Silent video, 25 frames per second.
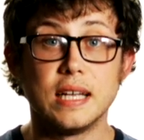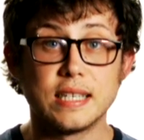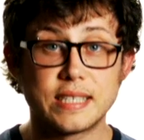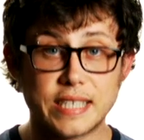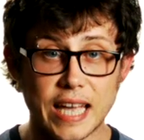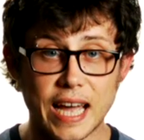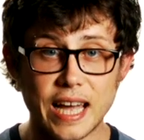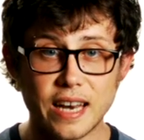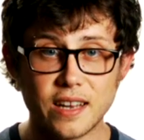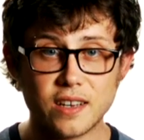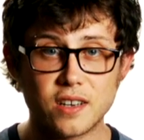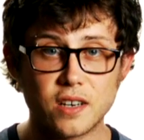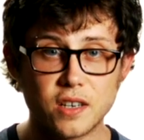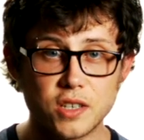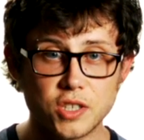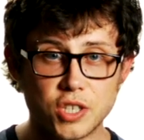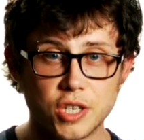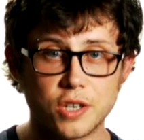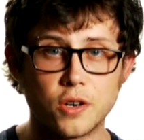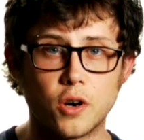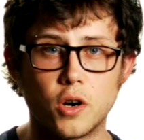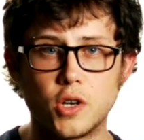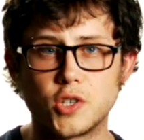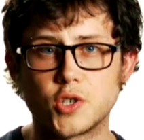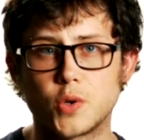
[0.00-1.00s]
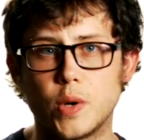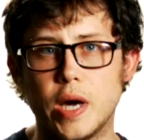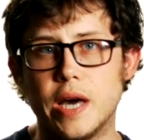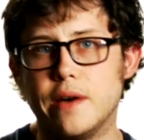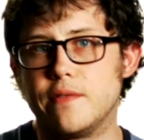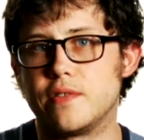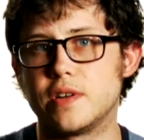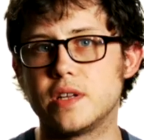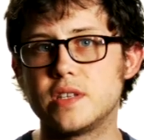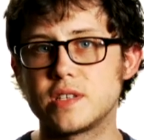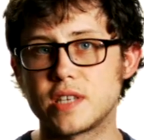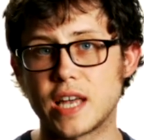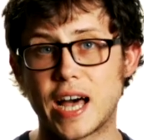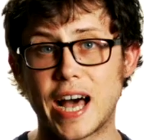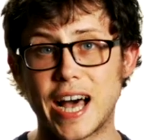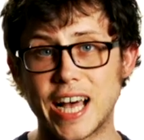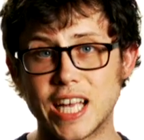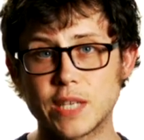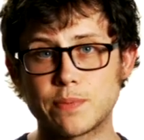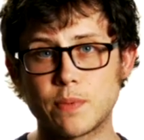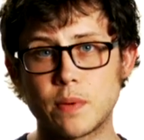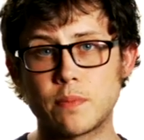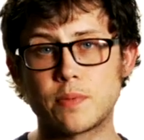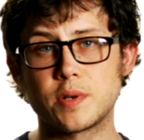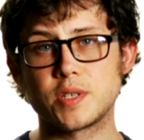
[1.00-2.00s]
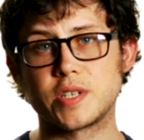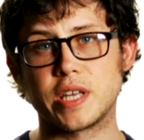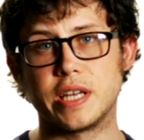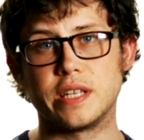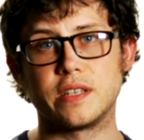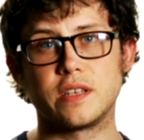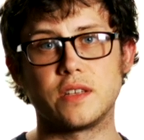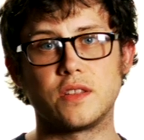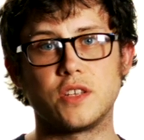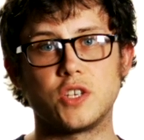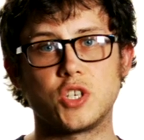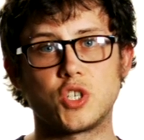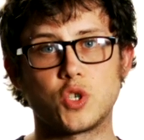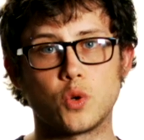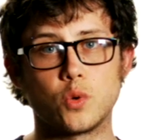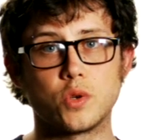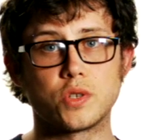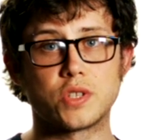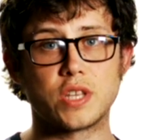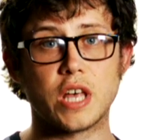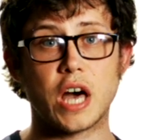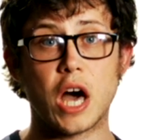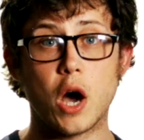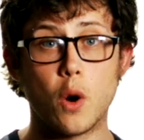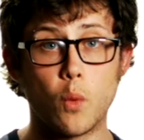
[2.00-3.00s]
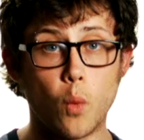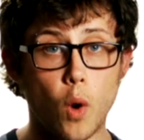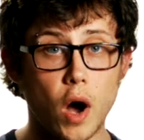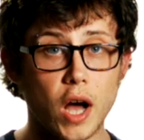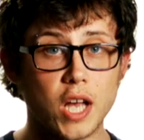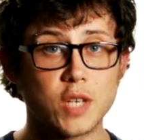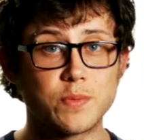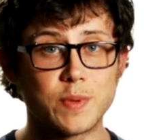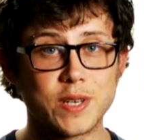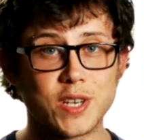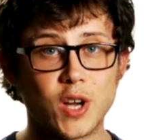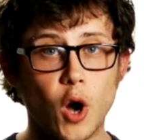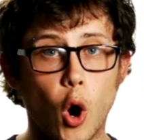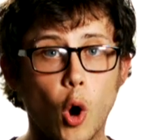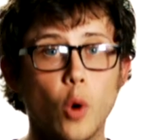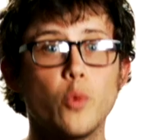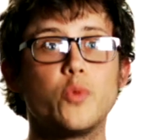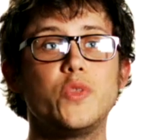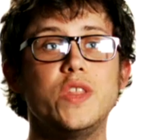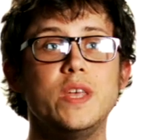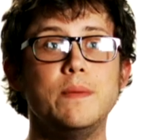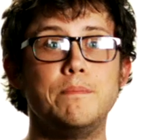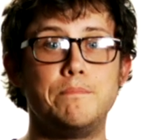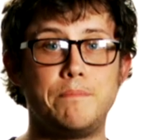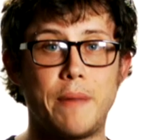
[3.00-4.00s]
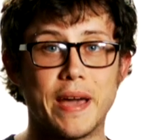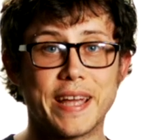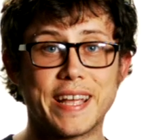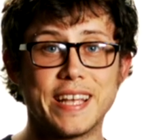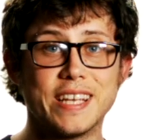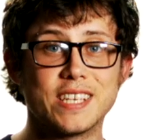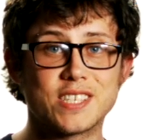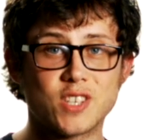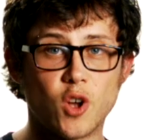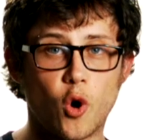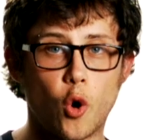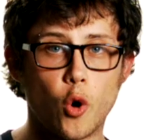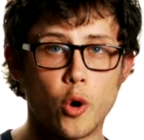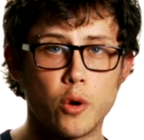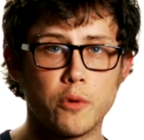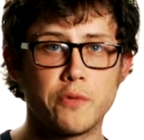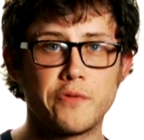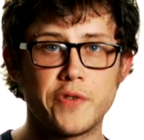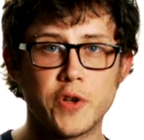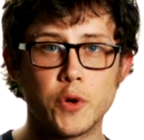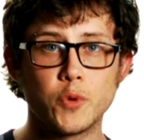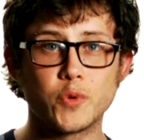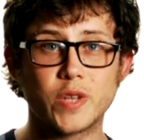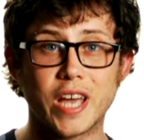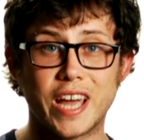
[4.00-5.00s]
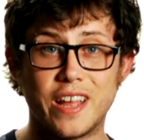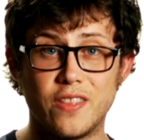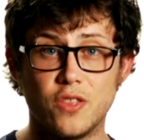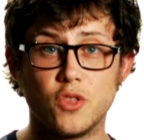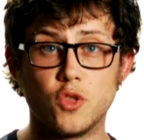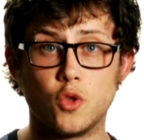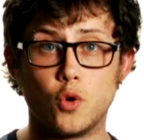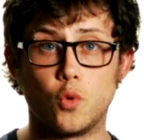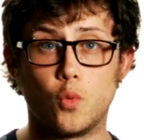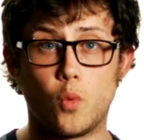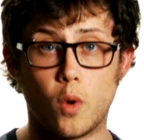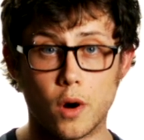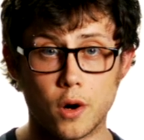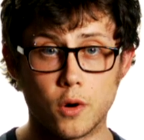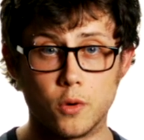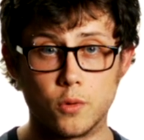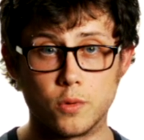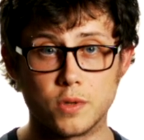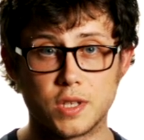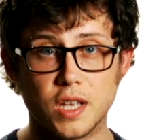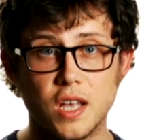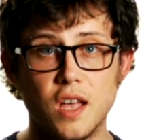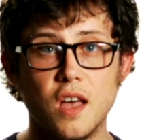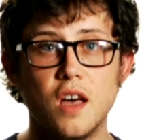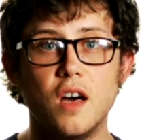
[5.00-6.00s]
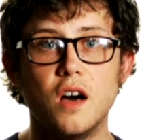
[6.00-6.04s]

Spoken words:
Technical and geological evidence has been presented that shows that what has been called the biggest oil field in the world